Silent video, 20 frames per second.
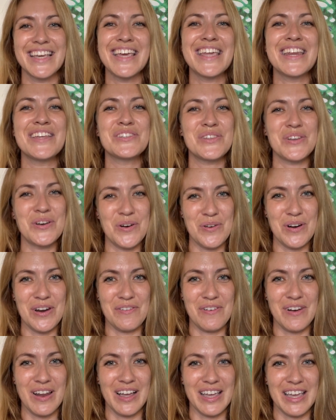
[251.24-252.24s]
it is
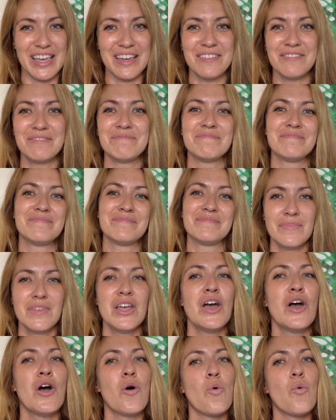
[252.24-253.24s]
Holafly.
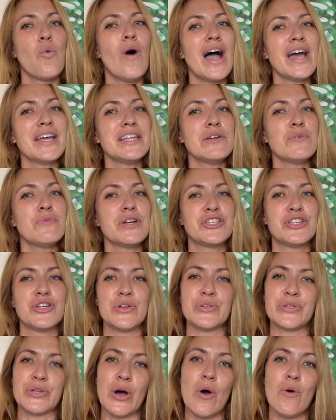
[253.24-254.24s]
Why did we
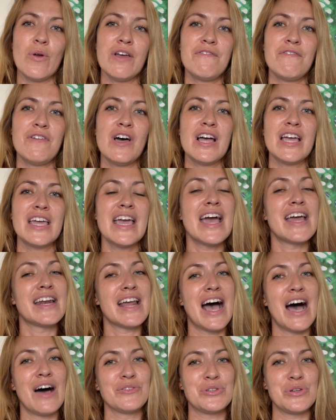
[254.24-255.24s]
choose Holafly and
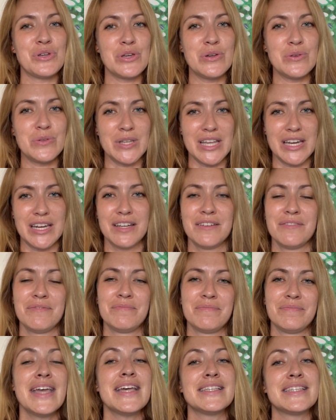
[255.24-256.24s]
how to use it?
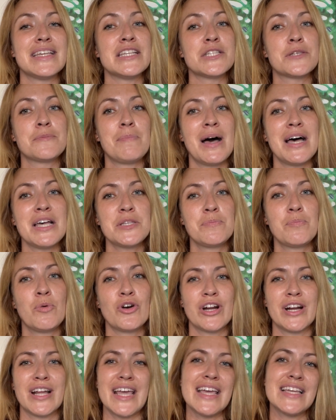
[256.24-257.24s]
Since
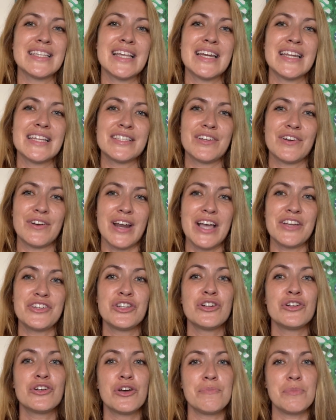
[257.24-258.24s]
Passporter is an
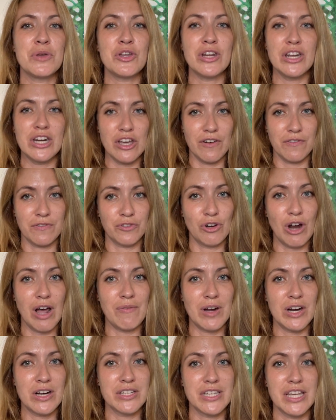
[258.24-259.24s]
international community of
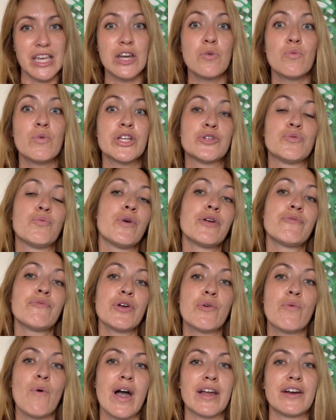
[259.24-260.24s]
travelers in which we
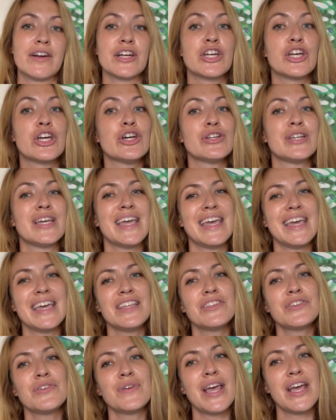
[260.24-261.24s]
require a good
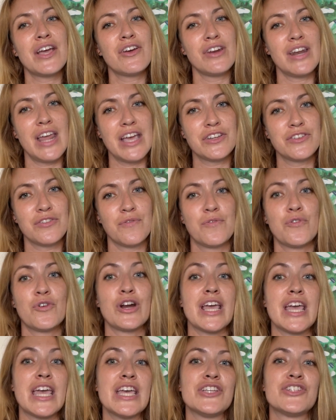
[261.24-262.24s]
internet connection
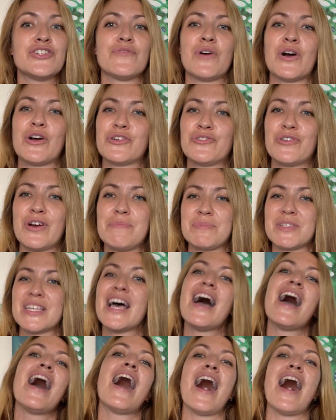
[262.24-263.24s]
for each of our trips
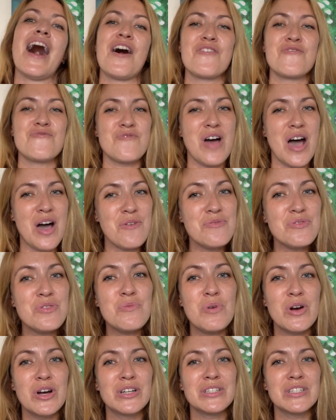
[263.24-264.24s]
around the
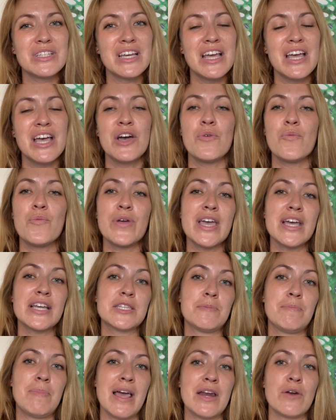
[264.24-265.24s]
world, we
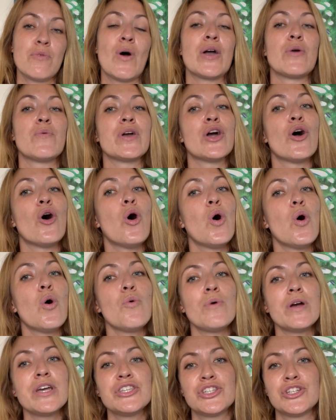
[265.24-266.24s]
explain why we
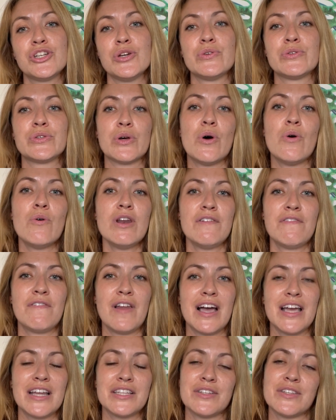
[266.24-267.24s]
always choose
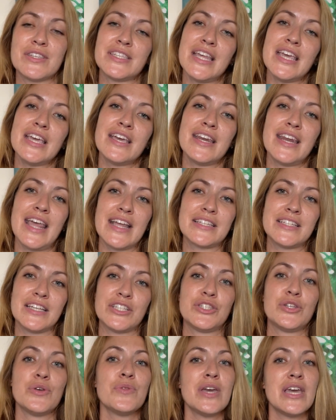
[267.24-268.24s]
Holafly to stay
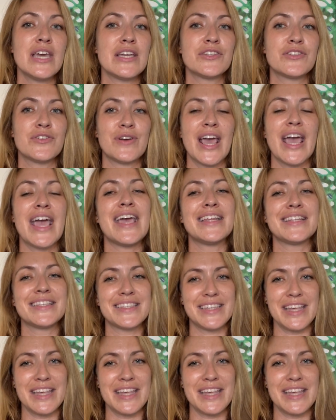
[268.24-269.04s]
connected to the internet in